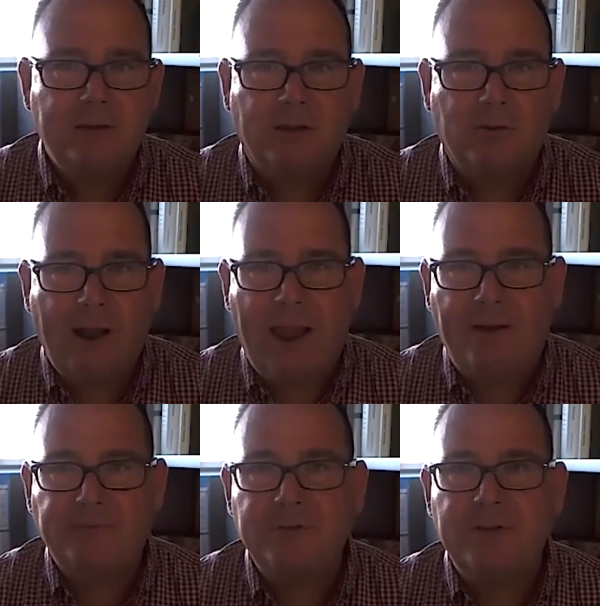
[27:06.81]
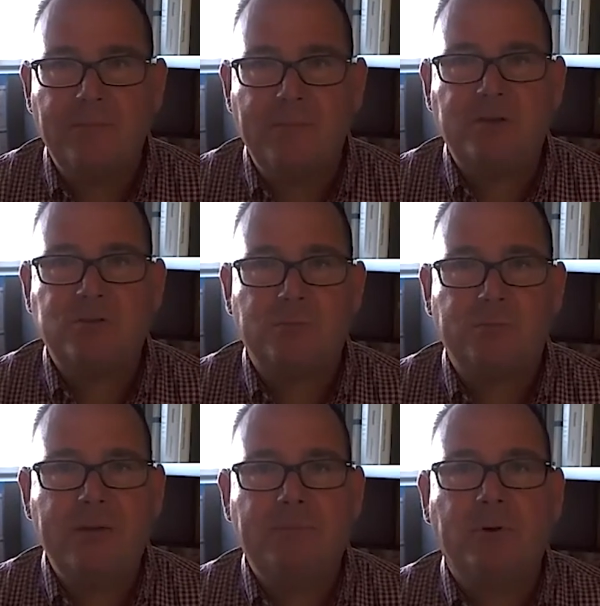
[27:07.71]
the craft and make sure
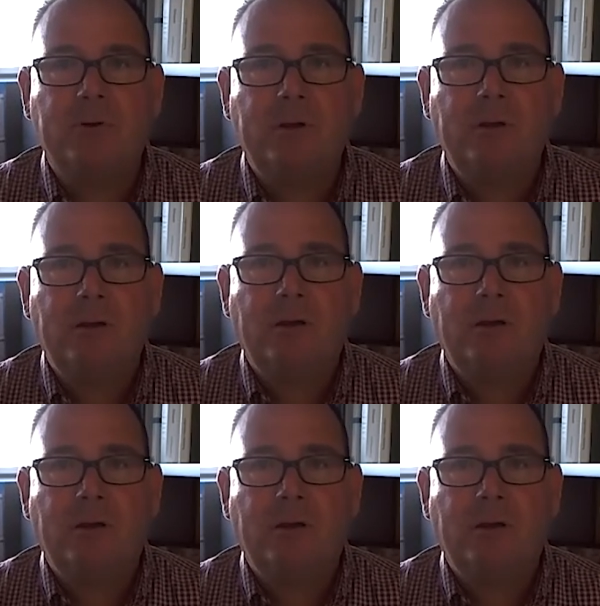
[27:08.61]
people